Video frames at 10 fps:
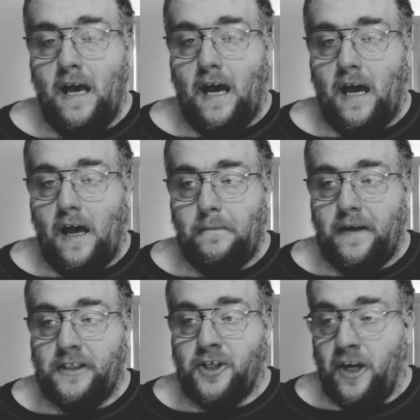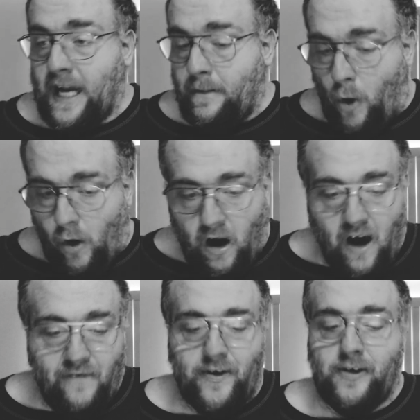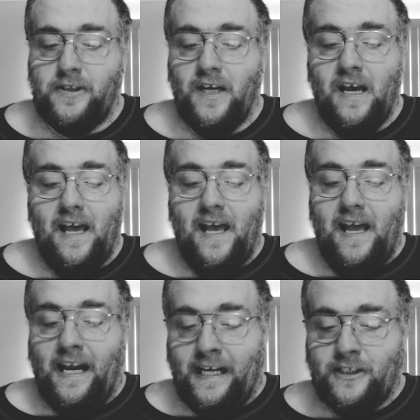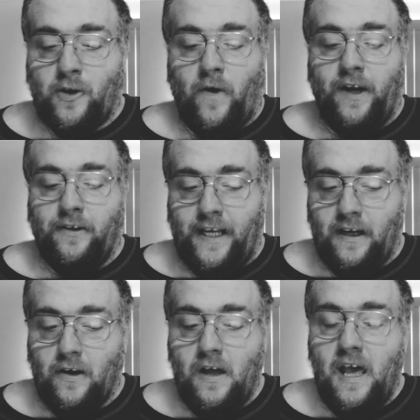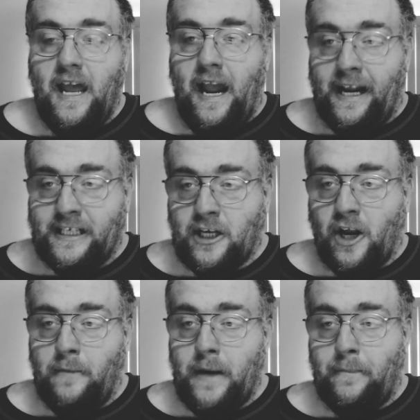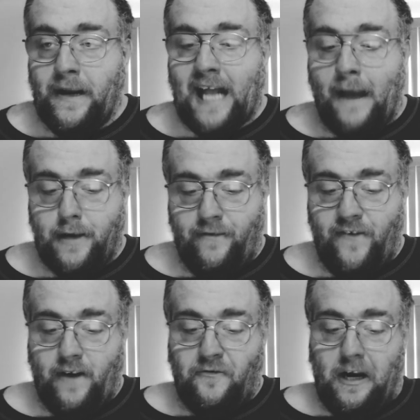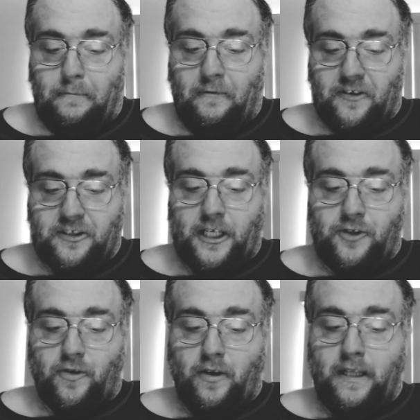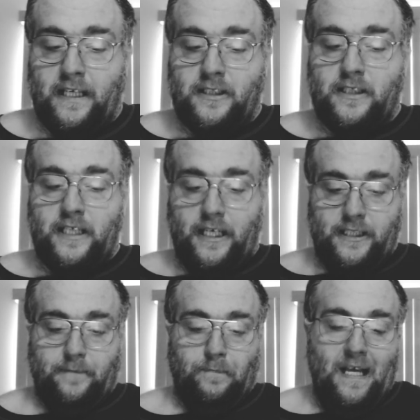Um, he's going to get more offers. He is the real deal. He's going to be the big time defender for Naperville Central this season.